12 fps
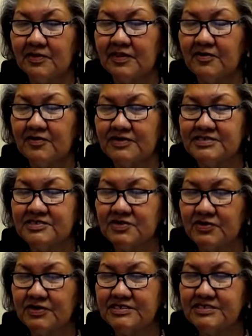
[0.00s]
But there is
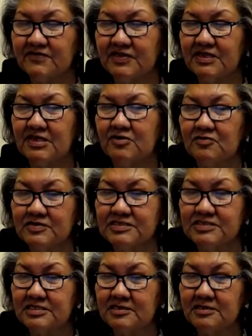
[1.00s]
stories of
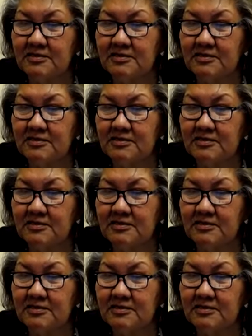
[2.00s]
Utes